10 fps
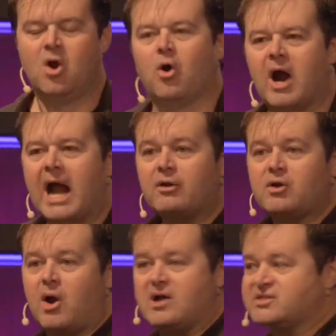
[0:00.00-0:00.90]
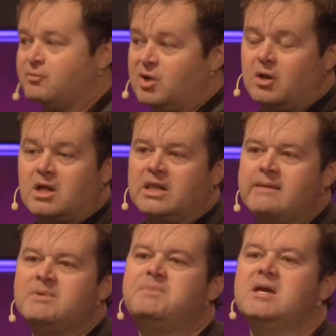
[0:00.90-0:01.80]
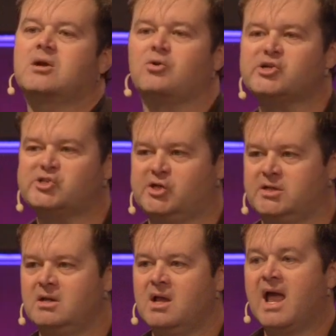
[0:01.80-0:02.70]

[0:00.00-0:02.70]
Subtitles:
Or I don't know how someone could claim to be a Christian